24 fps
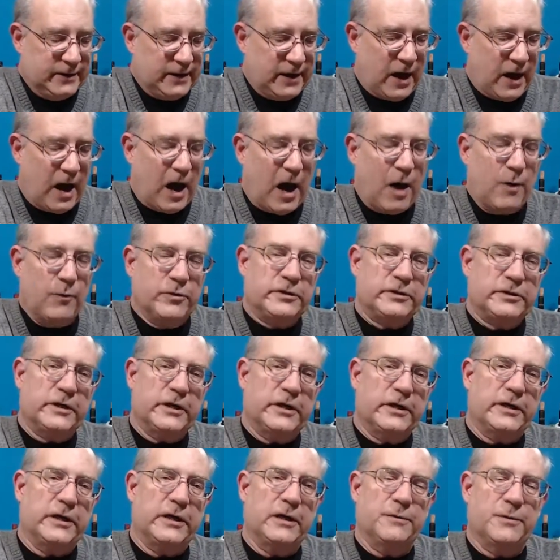I was
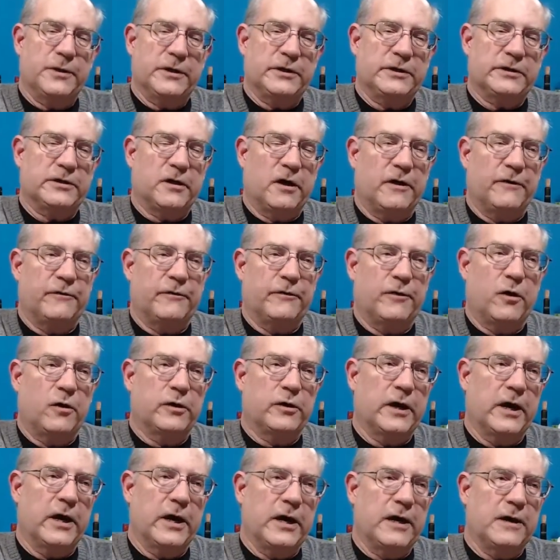thinking to myself,
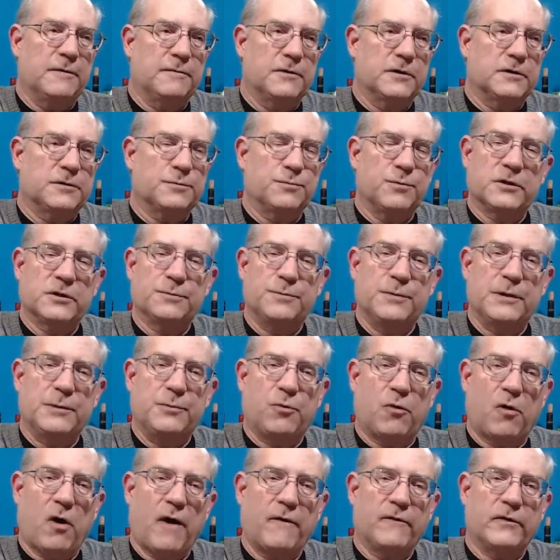okay, this must be
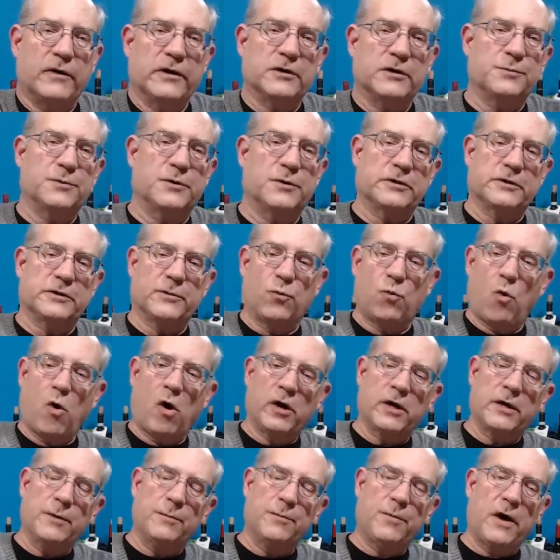Providence because I'm
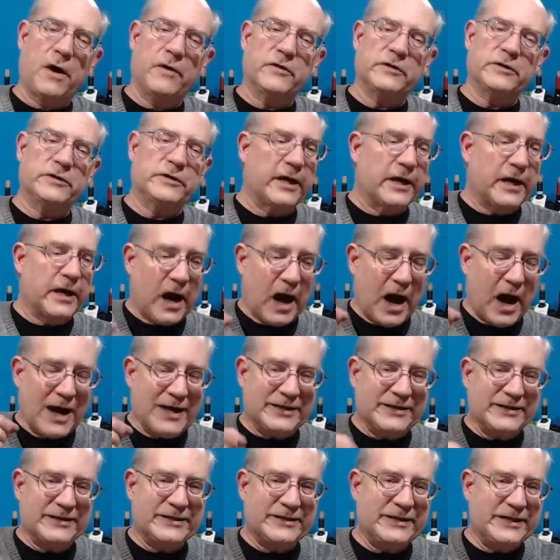walking by this thing, I
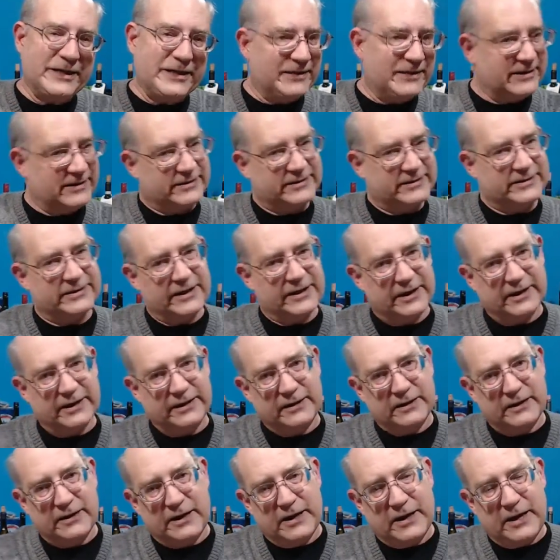see this thing.
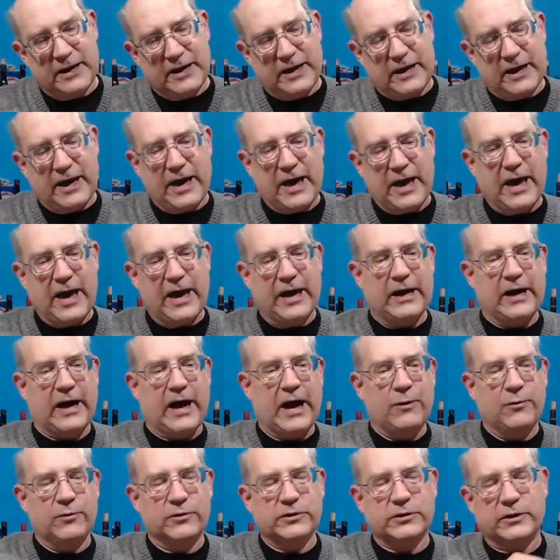And I
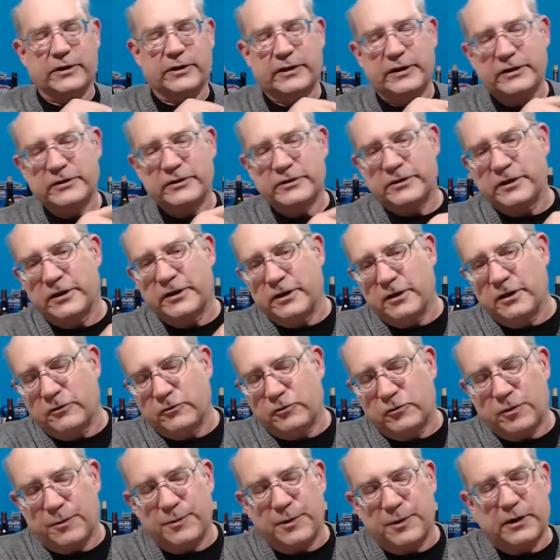was on an instant guilt
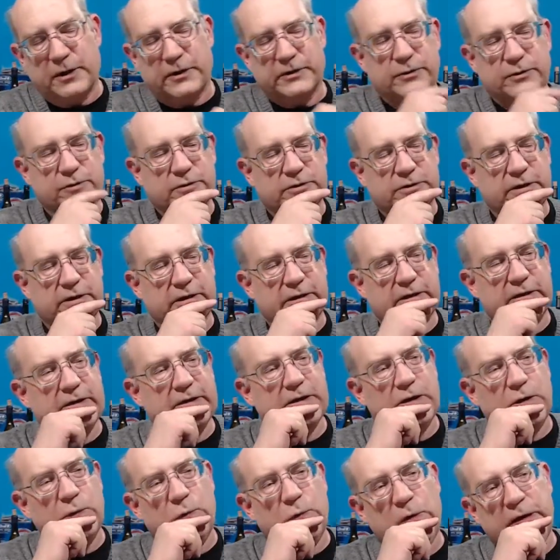trip because I was thinking, you
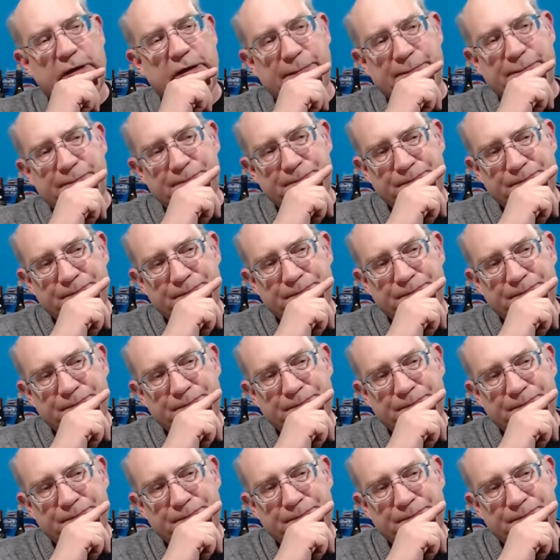know what?